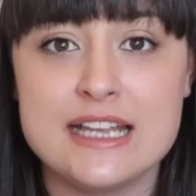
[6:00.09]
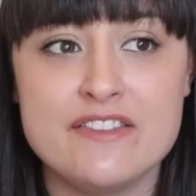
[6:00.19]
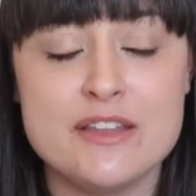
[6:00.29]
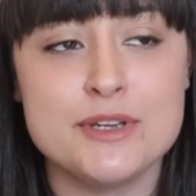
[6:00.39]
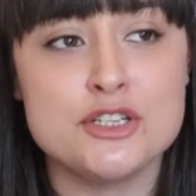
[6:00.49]

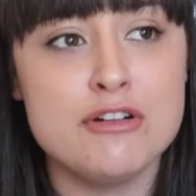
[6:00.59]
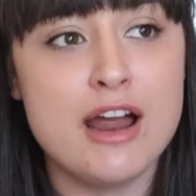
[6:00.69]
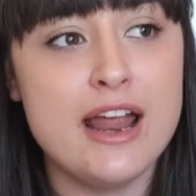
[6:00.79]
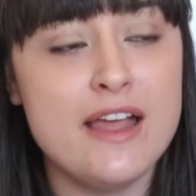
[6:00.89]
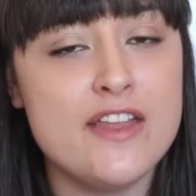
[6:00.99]
give them a
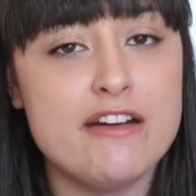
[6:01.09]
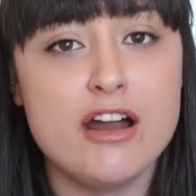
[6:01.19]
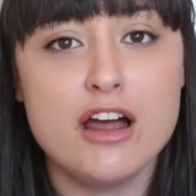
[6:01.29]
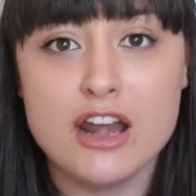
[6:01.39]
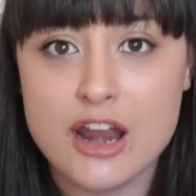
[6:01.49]
try and there
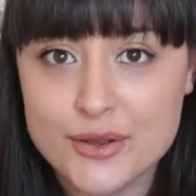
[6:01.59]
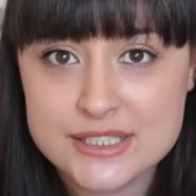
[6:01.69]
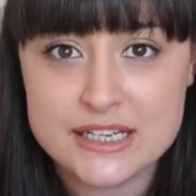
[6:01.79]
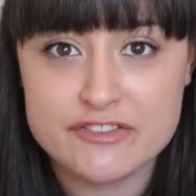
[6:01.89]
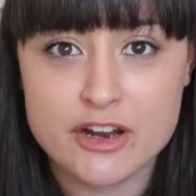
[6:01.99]
are loads
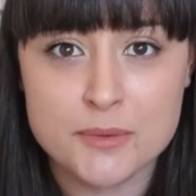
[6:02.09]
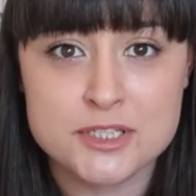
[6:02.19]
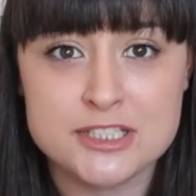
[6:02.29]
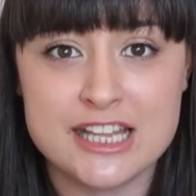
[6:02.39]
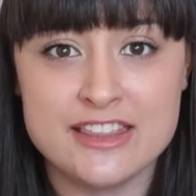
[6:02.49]
of different
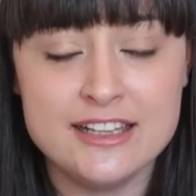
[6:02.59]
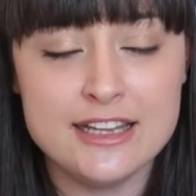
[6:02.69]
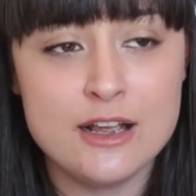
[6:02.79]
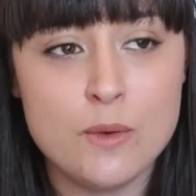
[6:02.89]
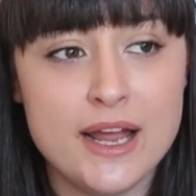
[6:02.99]
options I think
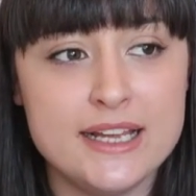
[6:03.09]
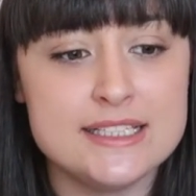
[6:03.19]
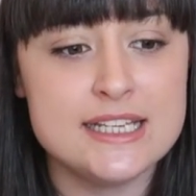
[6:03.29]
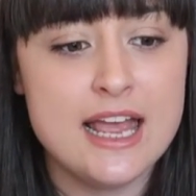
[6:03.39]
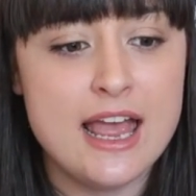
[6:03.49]
they're
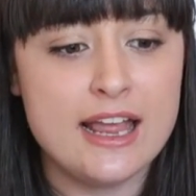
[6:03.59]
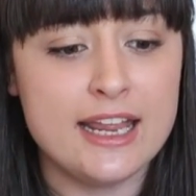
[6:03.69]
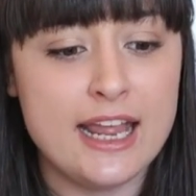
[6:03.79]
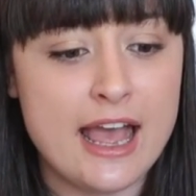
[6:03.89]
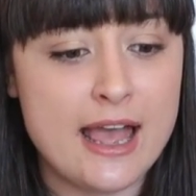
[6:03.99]
quite
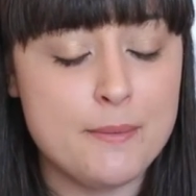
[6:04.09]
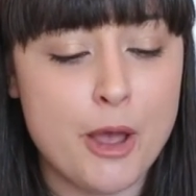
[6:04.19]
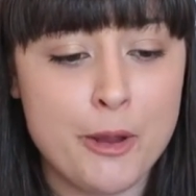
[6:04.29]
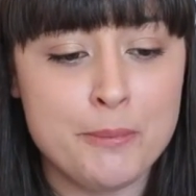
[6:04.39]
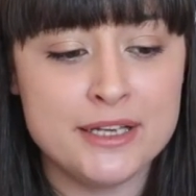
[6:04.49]
um,
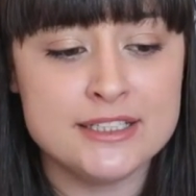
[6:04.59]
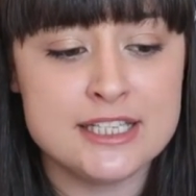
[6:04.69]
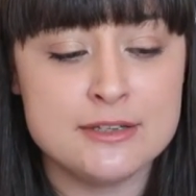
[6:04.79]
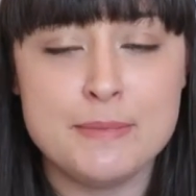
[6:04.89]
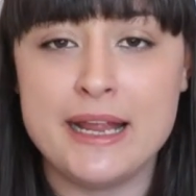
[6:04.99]
open
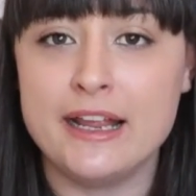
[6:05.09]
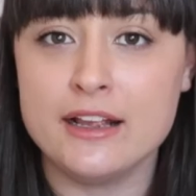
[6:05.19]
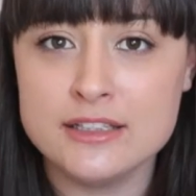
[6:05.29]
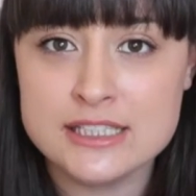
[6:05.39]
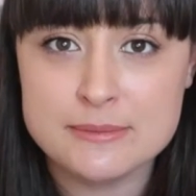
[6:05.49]
to making
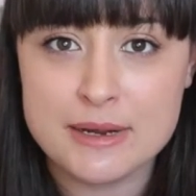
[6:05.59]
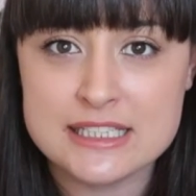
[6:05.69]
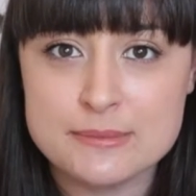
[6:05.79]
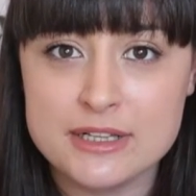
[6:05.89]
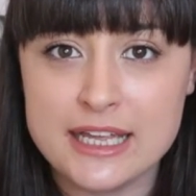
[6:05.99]

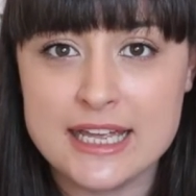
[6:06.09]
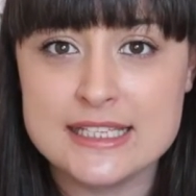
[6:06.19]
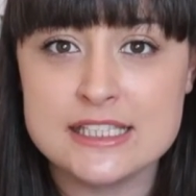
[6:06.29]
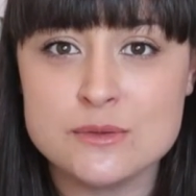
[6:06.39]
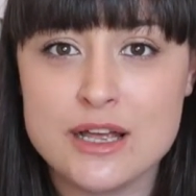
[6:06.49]
customizable
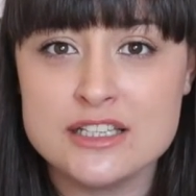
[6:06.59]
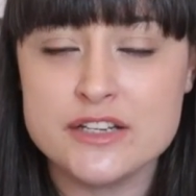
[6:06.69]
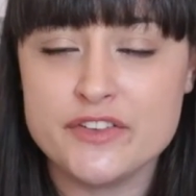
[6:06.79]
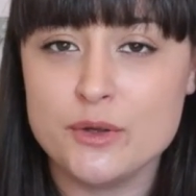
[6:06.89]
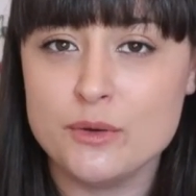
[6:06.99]
ears as well
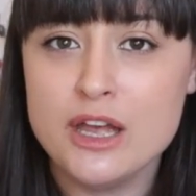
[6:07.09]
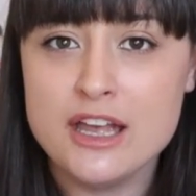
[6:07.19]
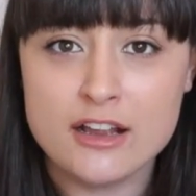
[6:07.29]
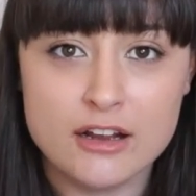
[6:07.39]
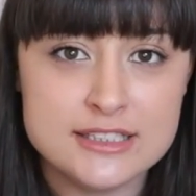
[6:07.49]
so if you
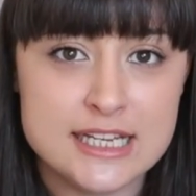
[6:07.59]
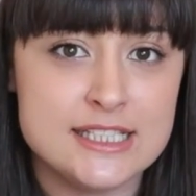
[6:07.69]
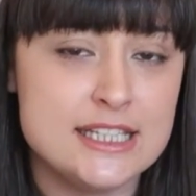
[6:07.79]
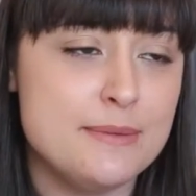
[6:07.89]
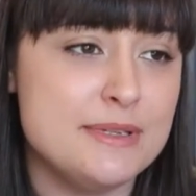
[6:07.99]

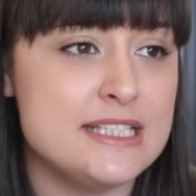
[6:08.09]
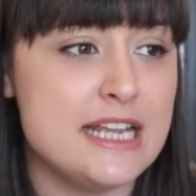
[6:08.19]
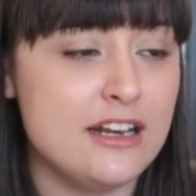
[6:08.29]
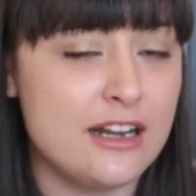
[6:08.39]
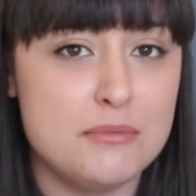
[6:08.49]
contacted them and
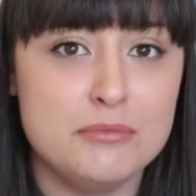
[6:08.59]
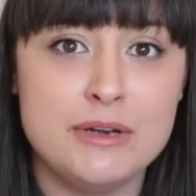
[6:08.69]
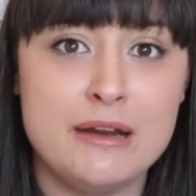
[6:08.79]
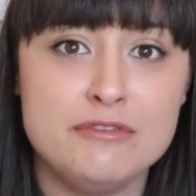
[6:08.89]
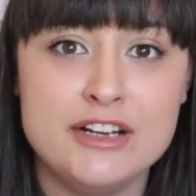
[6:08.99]
say look I'm,
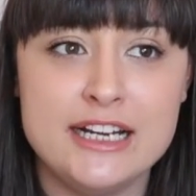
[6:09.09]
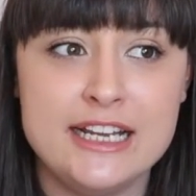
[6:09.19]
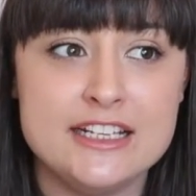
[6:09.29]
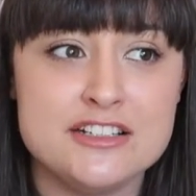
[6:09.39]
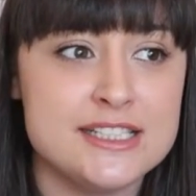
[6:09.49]
I'm
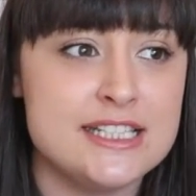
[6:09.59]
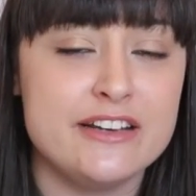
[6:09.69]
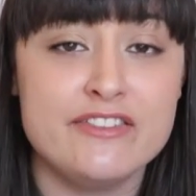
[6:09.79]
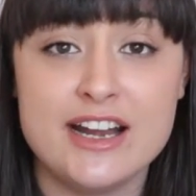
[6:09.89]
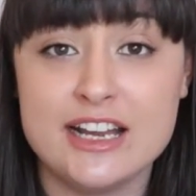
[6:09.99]
really interested
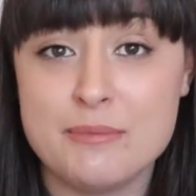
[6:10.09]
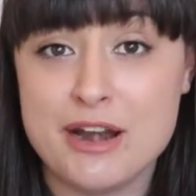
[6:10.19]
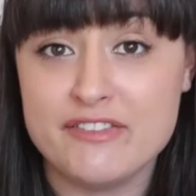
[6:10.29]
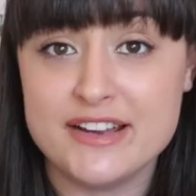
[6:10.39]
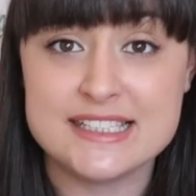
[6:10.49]
in finding a
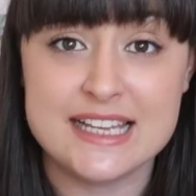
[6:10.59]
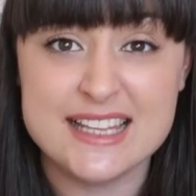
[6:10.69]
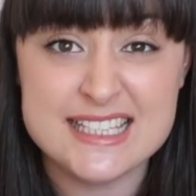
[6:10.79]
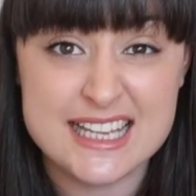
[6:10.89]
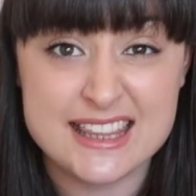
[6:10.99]
pair of ears like
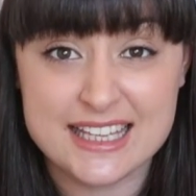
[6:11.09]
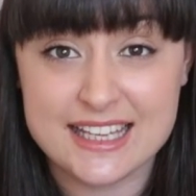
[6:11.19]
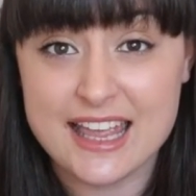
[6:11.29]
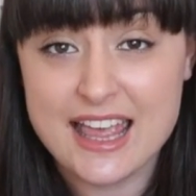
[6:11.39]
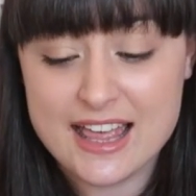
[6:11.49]
this I
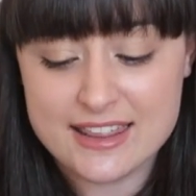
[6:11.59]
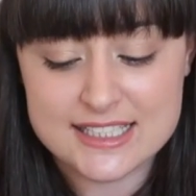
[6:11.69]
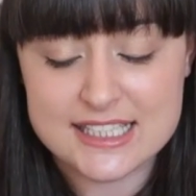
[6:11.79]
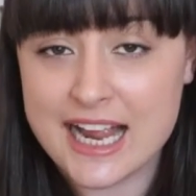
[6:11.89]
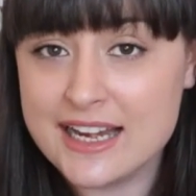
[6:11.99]
think
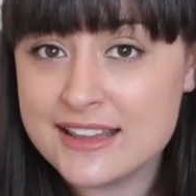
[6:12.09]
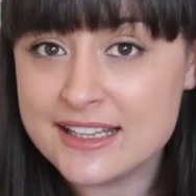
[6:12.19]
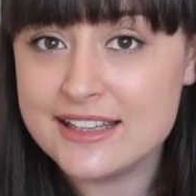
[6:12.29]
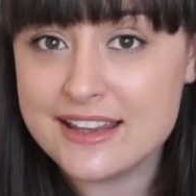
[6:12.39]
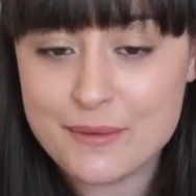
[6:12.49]
that's the kind of
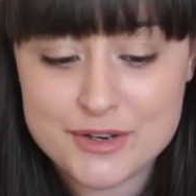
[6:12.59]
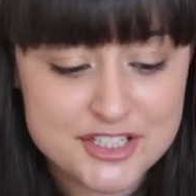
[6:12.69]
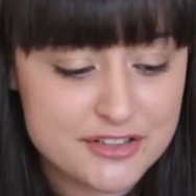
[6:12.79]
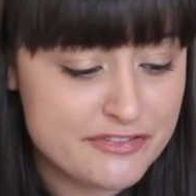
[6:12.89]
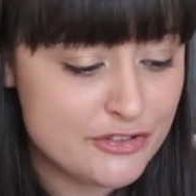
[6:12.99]
thing that they would
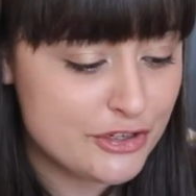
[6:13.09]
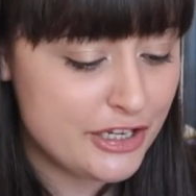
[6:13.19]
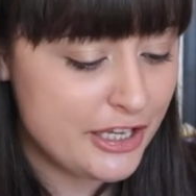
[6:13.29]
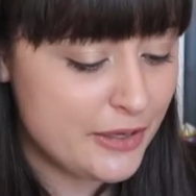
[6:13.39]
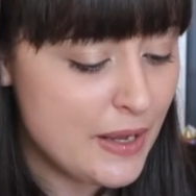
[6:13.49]
do for
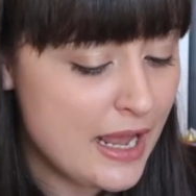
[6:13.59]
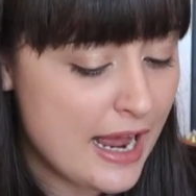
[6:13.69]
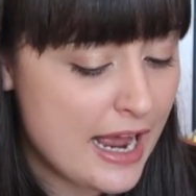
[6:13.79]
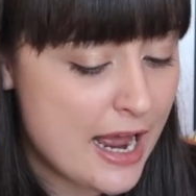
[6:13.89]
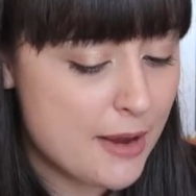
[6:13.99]
you
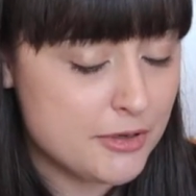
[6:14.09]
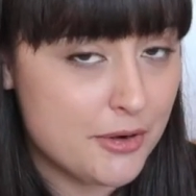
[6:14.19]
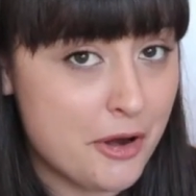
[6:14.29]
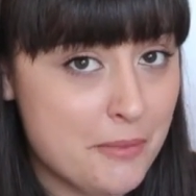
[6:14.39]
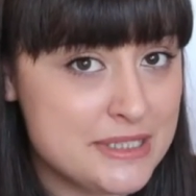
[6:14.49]
um,
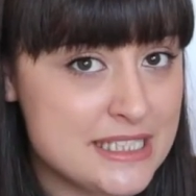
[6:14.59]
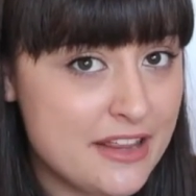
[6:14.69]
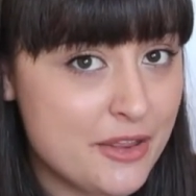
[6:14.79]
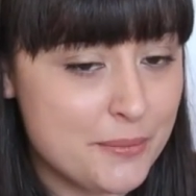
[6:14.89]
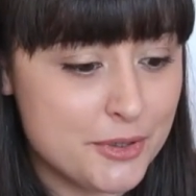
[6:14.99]
don't hold me to
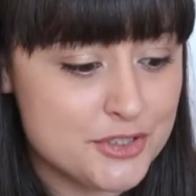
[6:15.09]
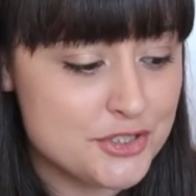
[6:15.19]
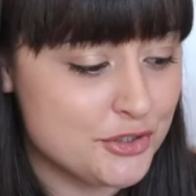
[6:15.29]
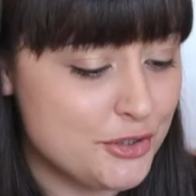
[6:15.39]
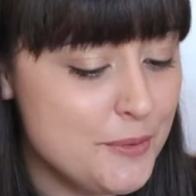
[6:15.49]
that though I'm not
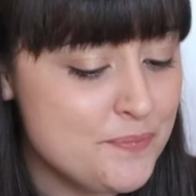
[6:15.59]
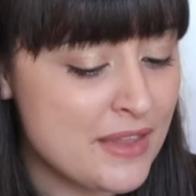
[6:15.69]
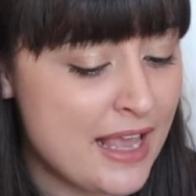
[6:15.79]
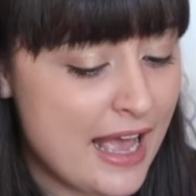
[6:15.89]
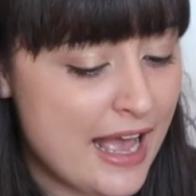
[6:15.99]
sure
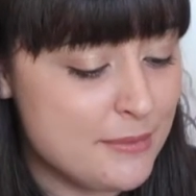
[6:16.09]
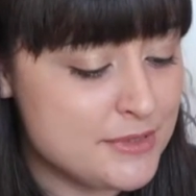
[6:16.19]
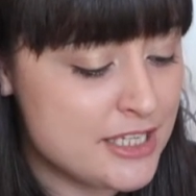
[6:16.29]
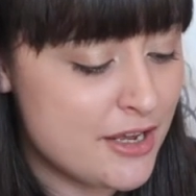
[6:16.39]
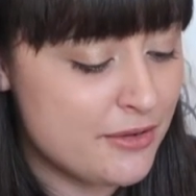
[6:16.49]
um,
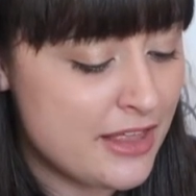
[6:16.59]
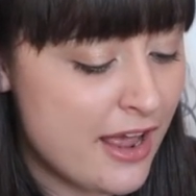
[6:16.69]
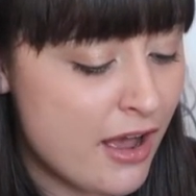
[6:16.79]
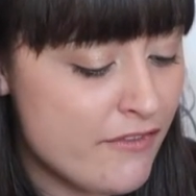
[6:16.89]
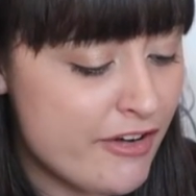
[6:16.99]
so they
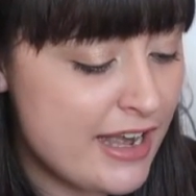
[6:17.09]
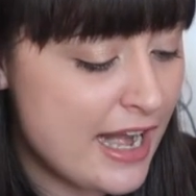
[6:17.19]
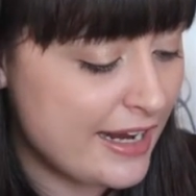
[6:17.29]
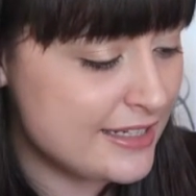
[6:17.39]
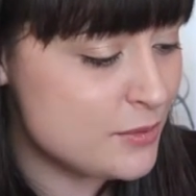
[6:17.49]
are very
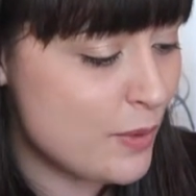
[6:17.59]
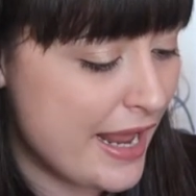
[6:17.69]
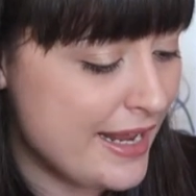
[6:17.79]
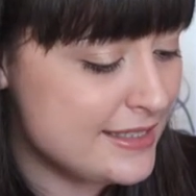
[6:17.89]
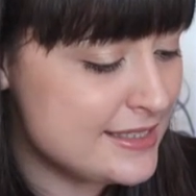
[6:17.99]

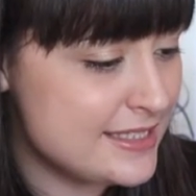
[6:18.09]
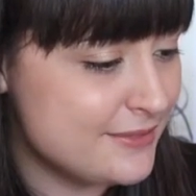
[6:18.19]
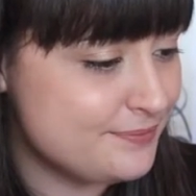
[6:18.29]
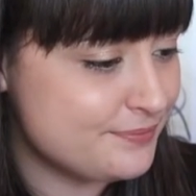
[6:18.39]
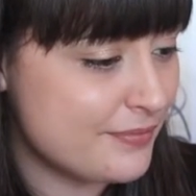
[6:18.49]
lightweight
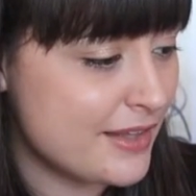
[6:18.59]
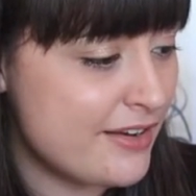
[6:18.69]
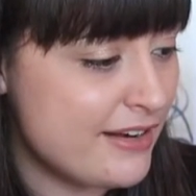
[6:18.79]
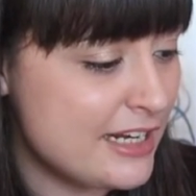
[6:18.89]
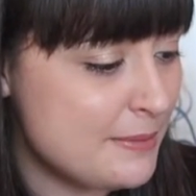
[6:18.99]

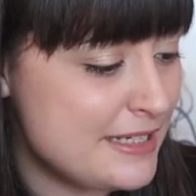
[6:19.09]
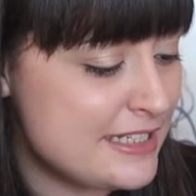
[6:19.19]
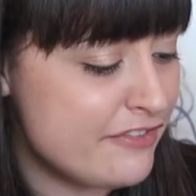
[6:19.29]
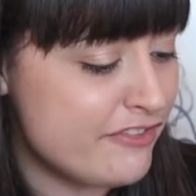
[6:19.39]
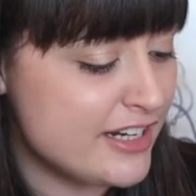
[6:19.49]
so a little bit
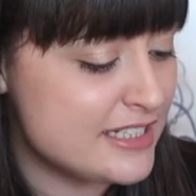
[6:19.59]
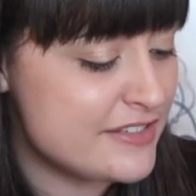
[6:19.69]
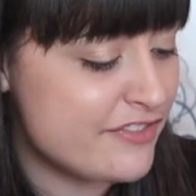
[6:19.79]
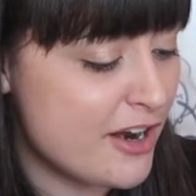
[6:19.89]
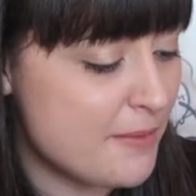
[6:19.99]
different
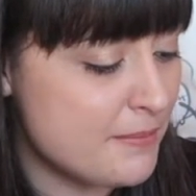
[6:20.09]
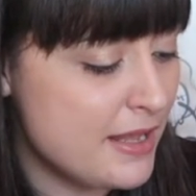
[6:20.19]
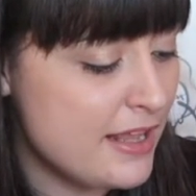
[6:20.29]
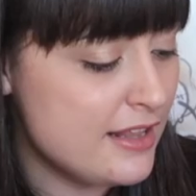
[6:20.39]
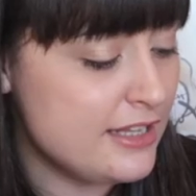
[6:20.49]

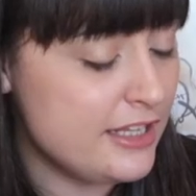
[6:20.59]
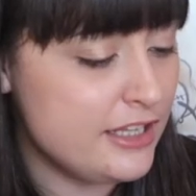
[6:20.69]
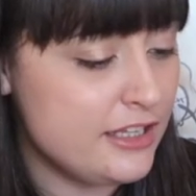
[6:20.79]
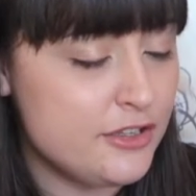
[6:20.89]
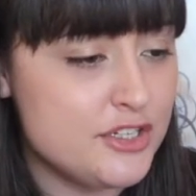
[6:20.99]
from the
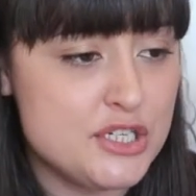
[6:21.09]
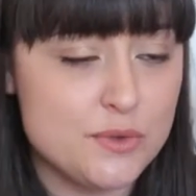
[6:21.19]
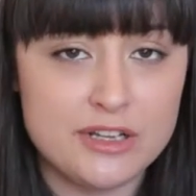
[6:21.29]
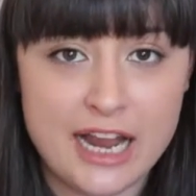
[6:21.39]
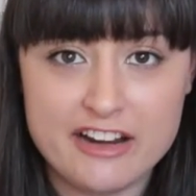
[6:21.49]

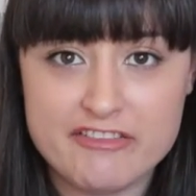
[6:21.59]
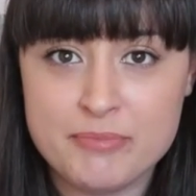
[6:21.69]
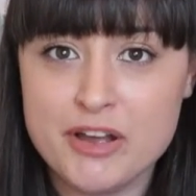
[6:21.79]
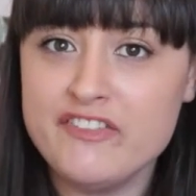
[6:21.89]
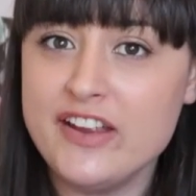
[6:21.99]
usual kind
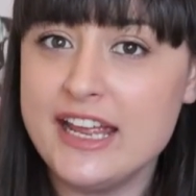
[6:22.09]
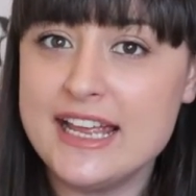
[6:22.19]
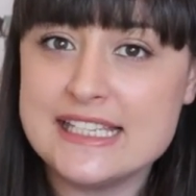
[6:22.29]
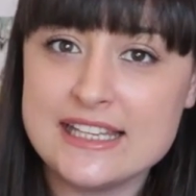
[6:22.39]
of puffy ears.